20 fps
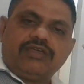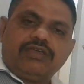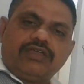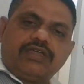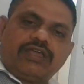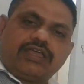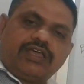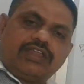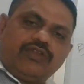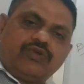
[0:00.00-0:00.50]

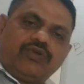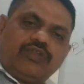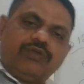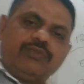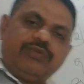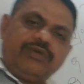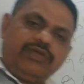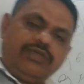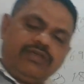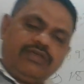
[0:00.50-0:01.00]
Again you will
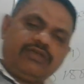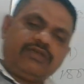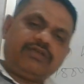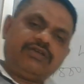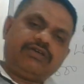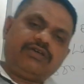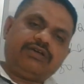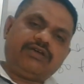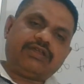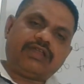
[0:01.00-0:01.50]
be
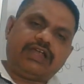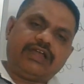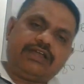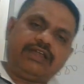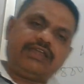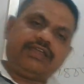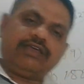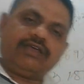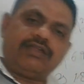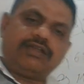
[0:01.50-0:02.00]

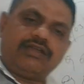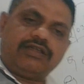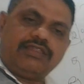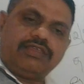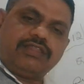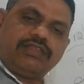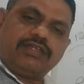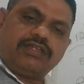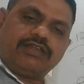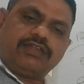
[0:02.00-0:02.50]
writing here and
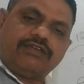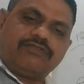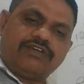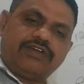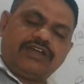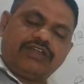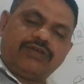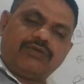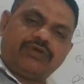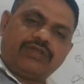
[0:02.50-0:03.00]
there, then
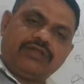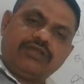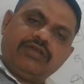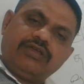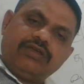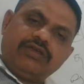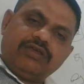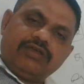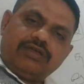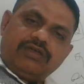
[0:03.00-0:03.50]
definitely your
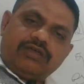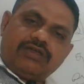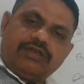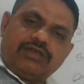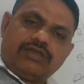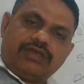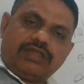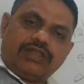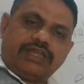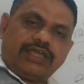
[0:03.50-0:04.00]

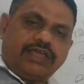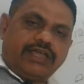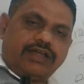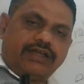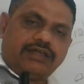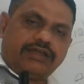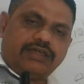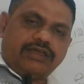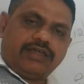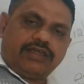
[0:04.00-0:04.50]
like
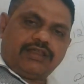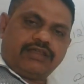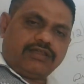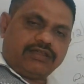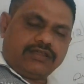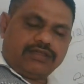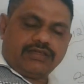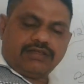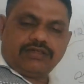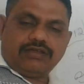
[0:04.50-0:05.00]

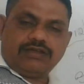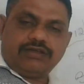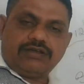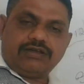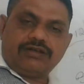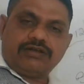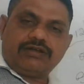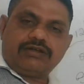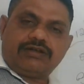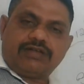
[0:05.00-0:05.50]
entire
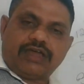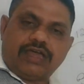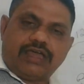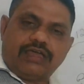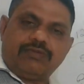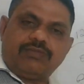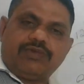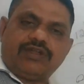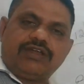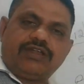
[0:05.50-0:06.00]

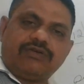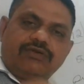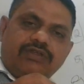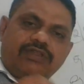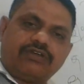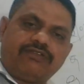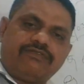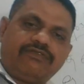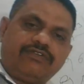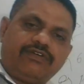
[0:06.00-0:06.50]
time and your
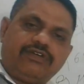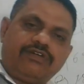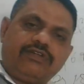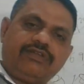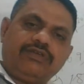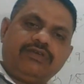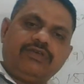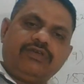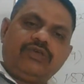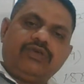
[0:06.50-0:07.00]

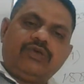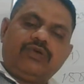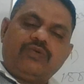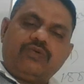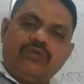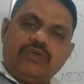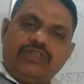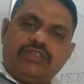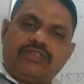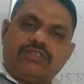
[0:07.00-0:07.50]
effort
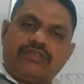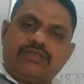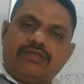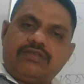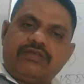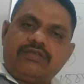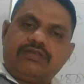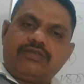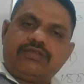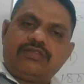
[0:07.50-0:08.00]
with
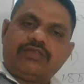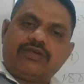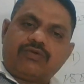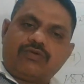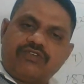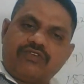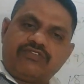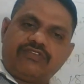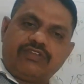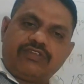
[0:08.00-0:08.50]
the
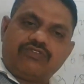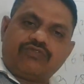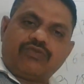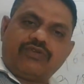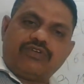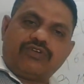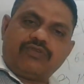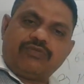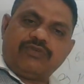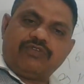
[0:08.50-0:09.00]
question is
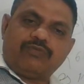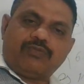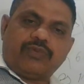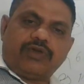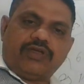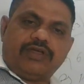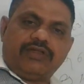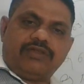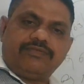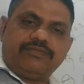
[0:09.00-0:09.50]
going to be
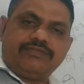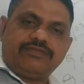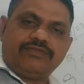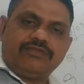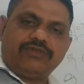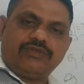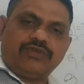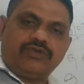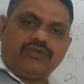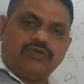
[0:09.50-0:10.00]
spoiled.
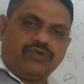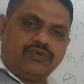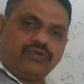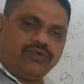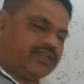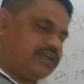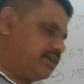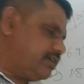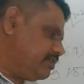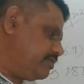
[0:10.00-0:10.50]
Don't do
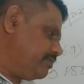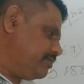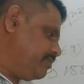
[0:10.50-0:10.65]
that.